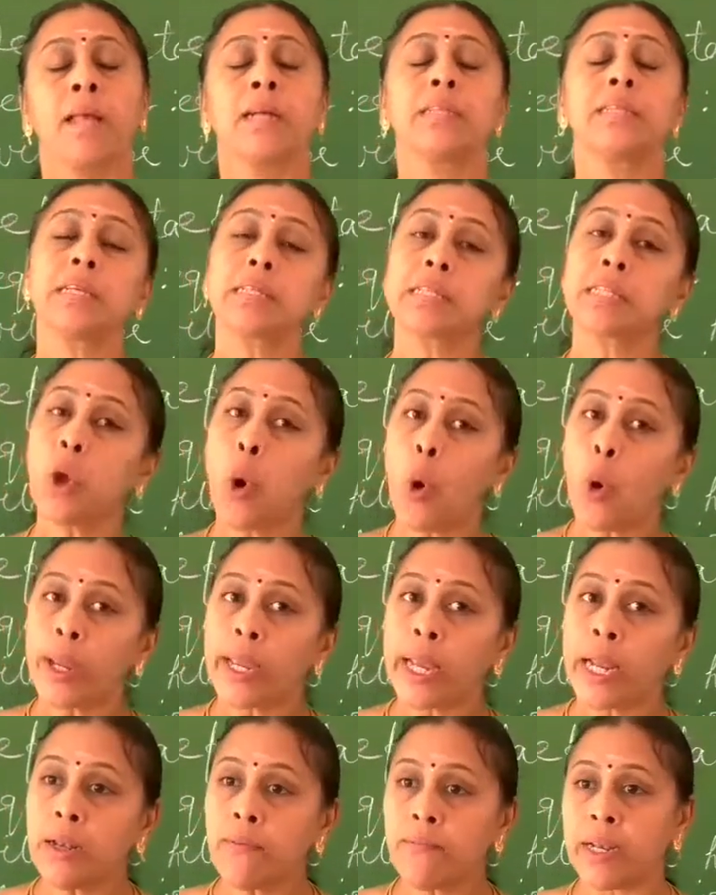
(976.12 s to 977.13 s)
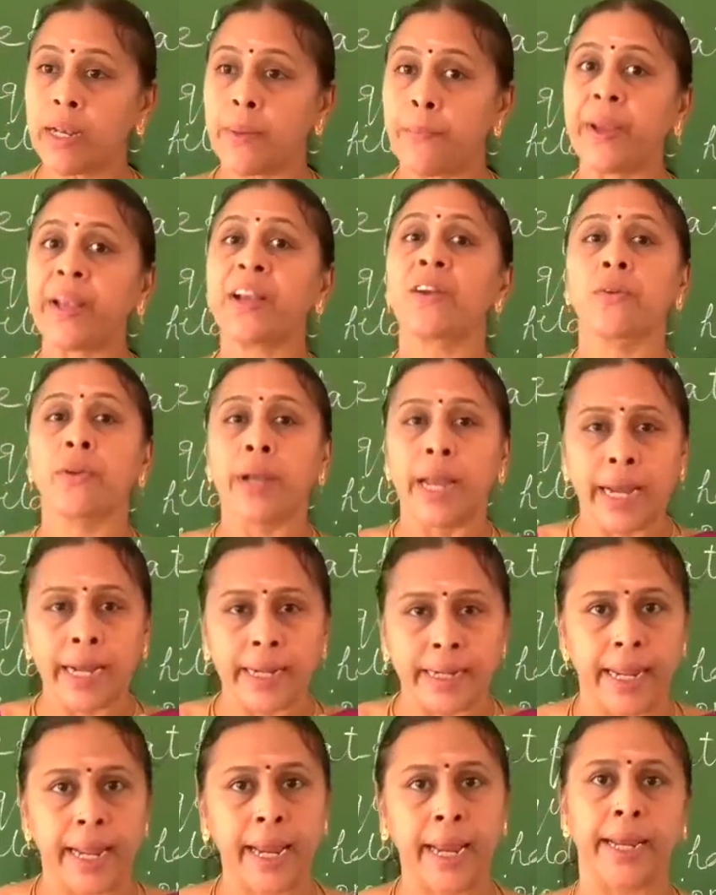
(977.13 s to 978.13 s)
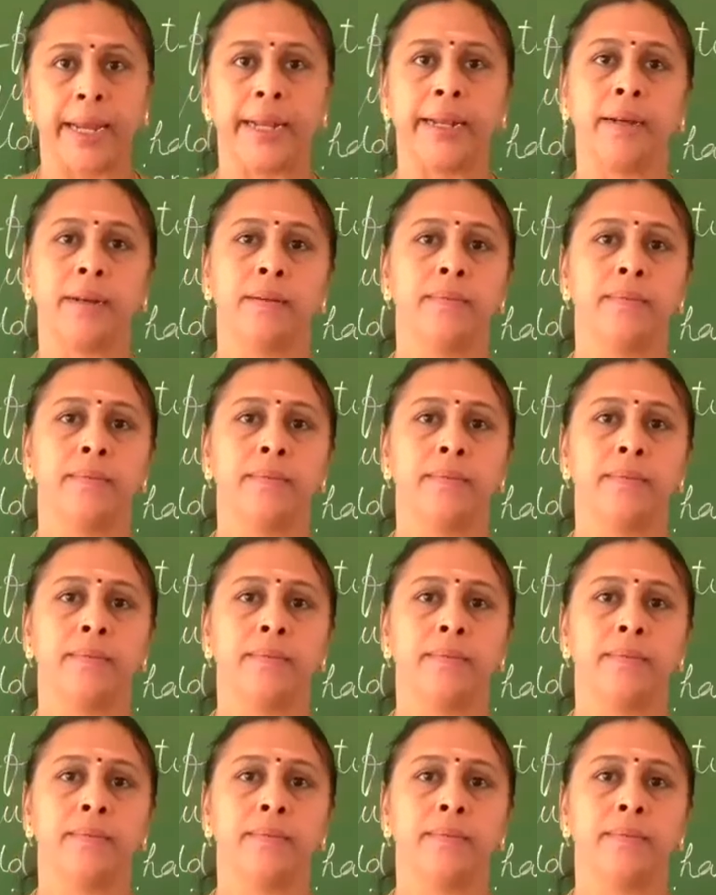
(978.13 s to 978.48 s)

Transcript: the soil will be retained.